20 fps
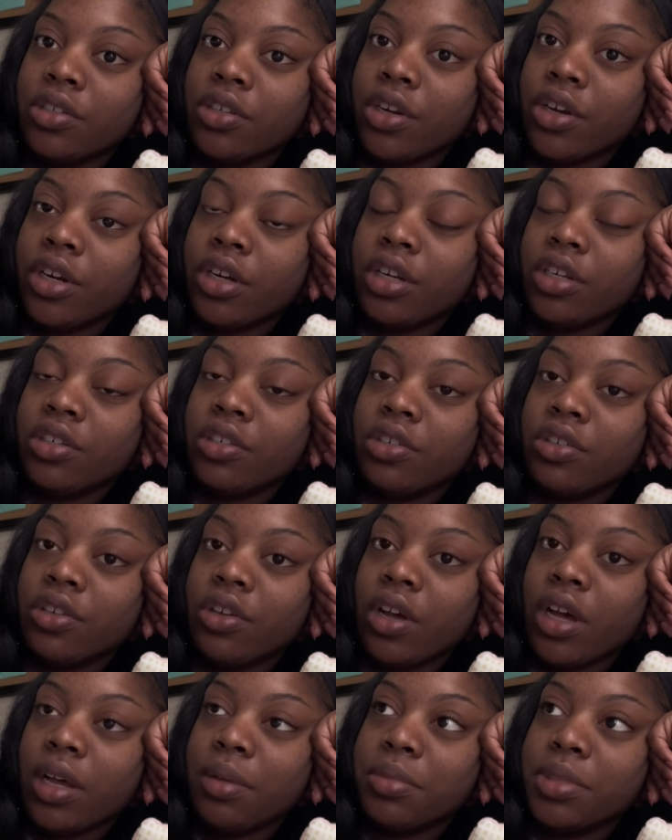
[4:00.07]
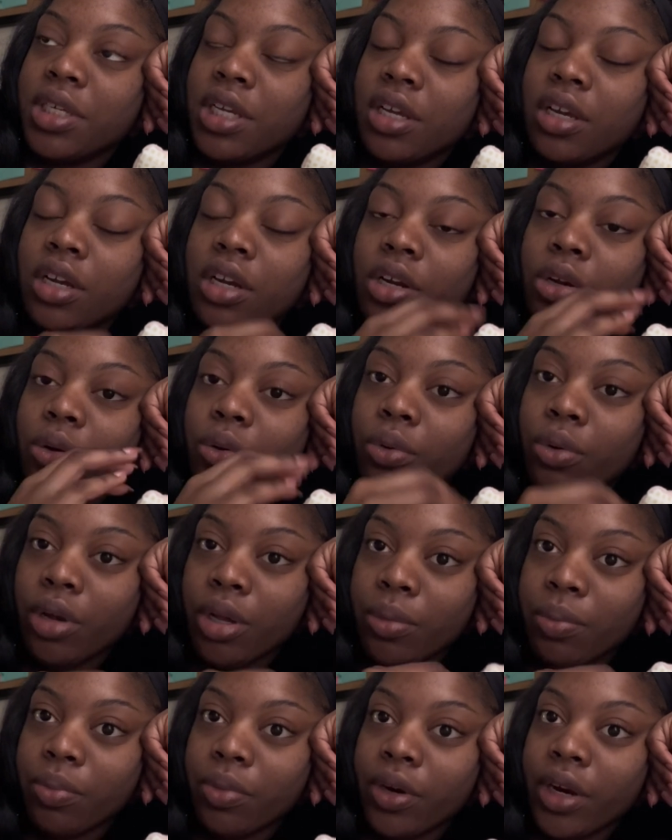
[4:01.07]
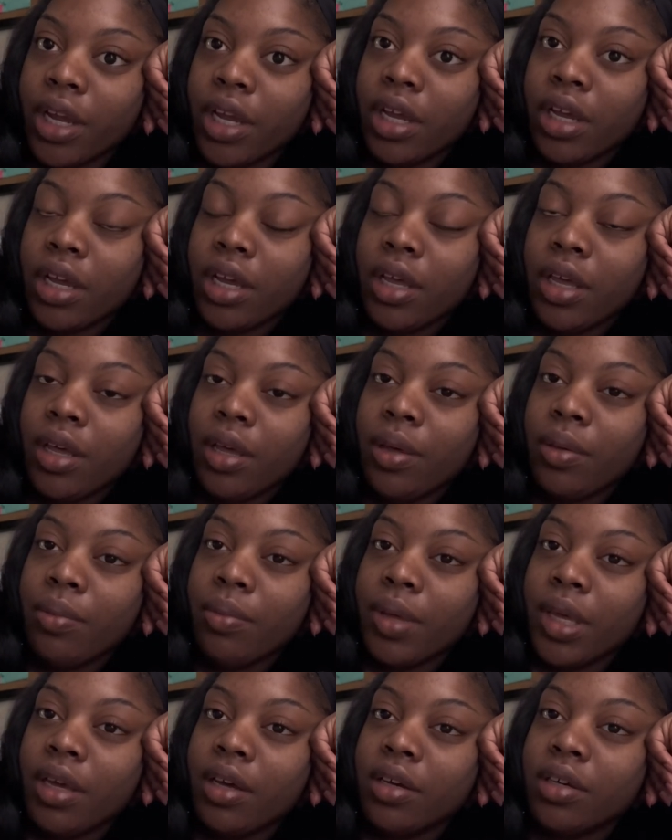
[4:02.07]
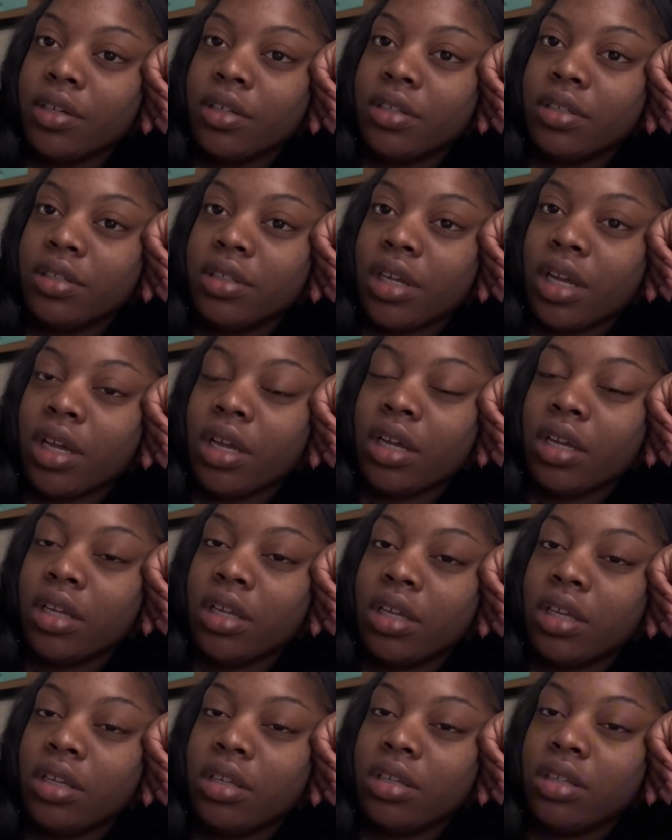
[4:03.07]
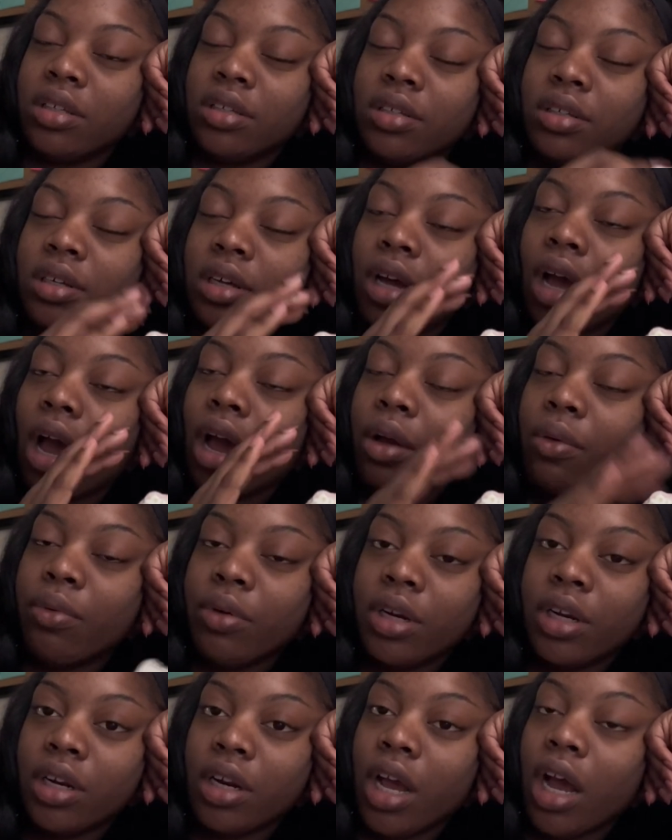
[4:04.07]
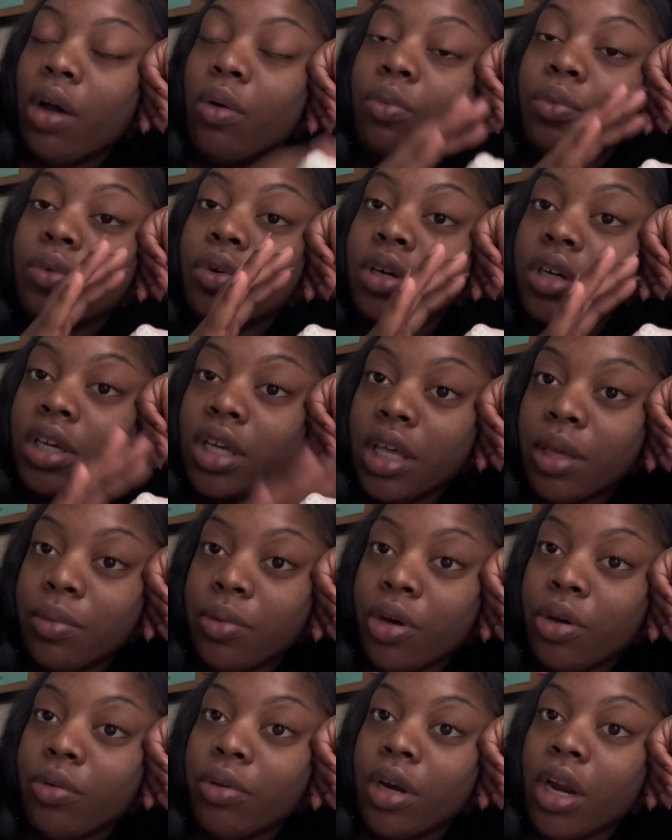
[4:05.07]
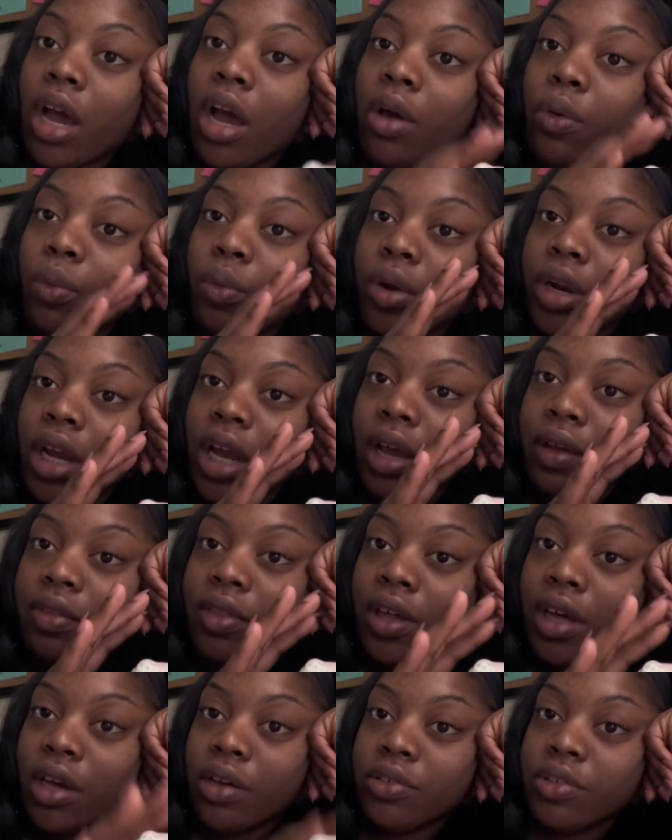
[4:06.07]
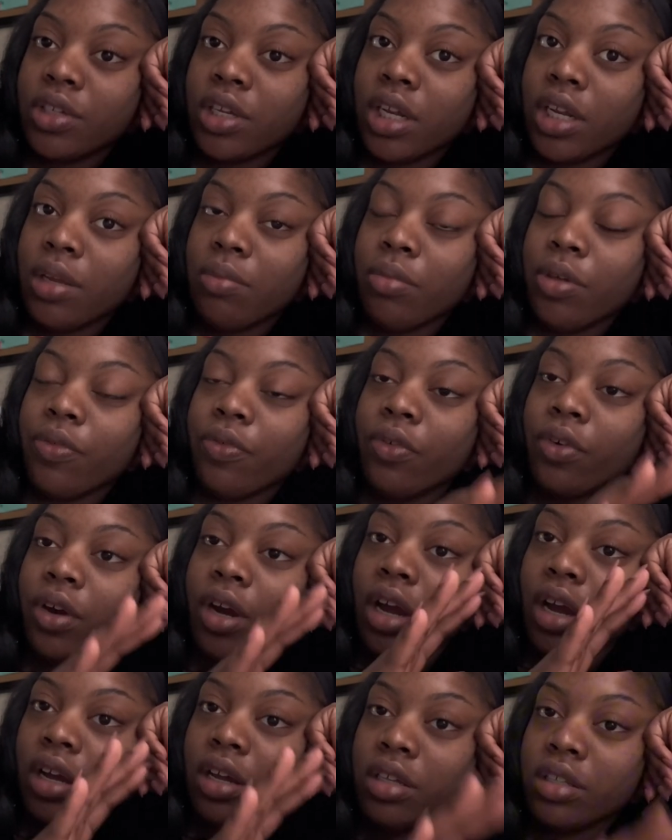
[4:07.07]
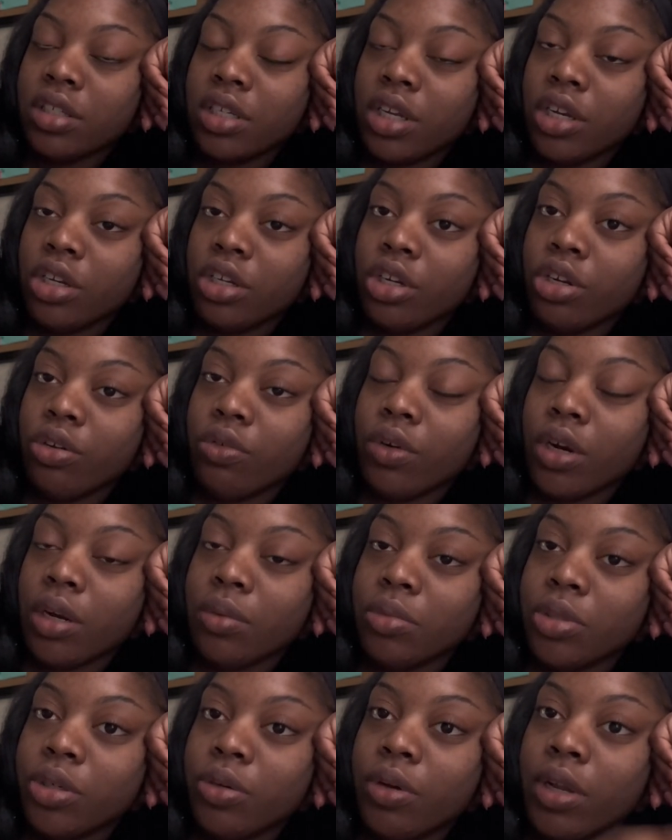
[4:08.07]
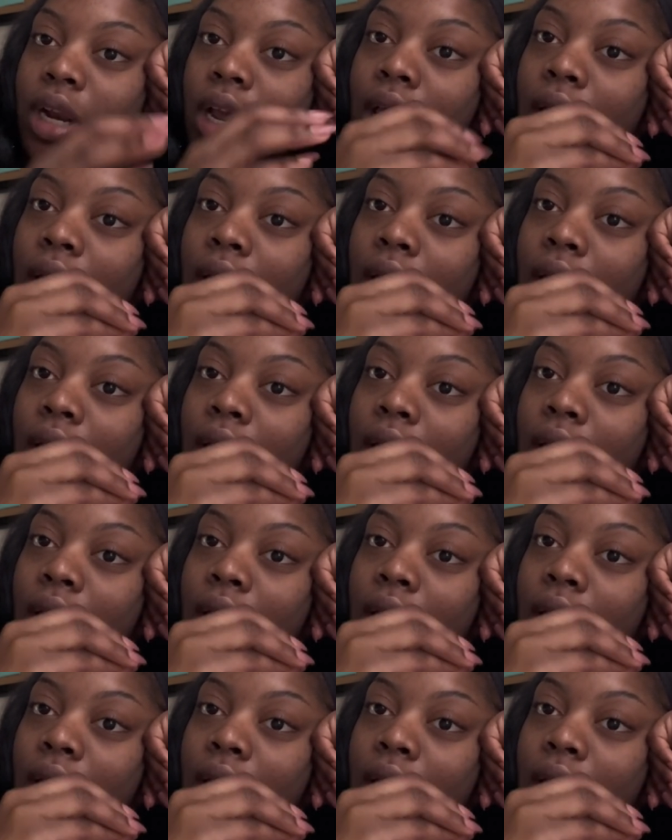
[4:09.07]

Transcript: hurting, so I'm taking a quick break because I want to keep going. I want to have the house clean before I continue to do what I'm doing,